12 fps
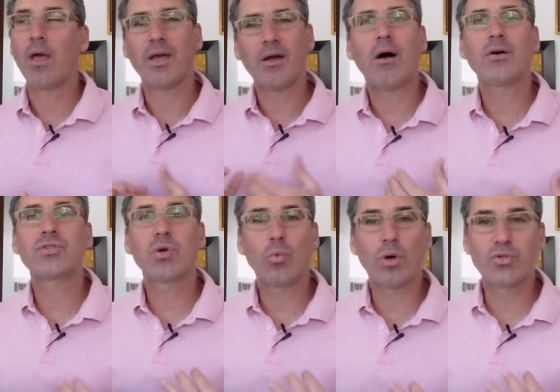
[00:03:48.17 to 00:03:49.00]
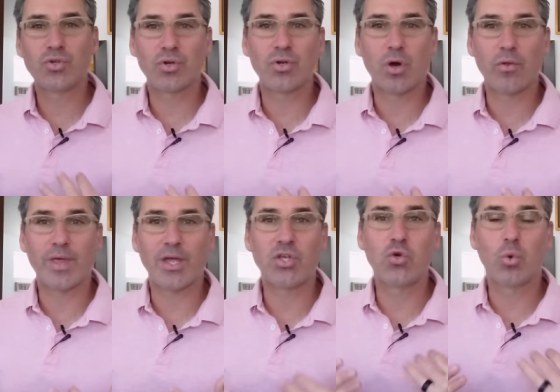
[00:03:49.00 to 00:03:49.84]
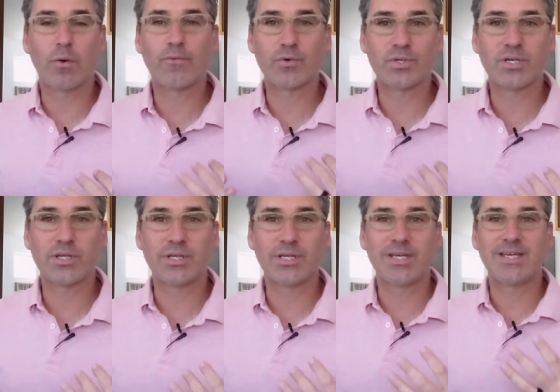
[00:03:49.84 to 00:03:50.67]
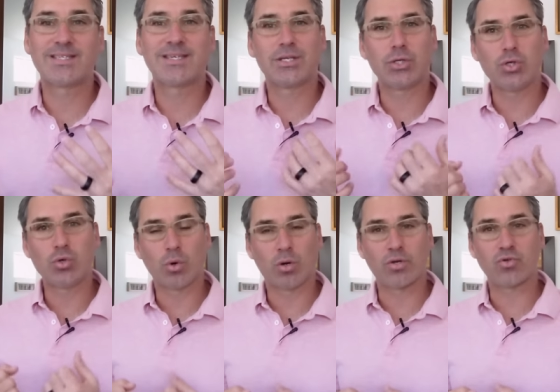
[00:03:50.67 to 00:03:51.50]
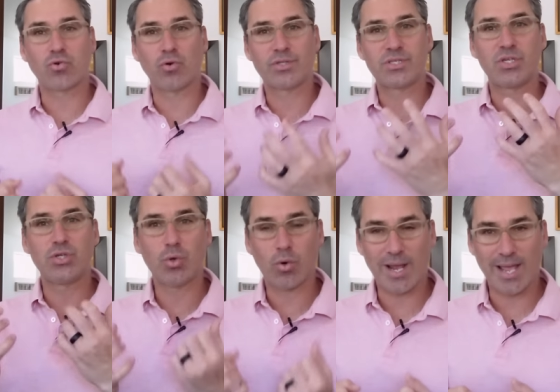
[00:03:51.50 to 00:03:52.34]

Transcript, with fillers: I also want you to know that your fertility is in your control. It's in your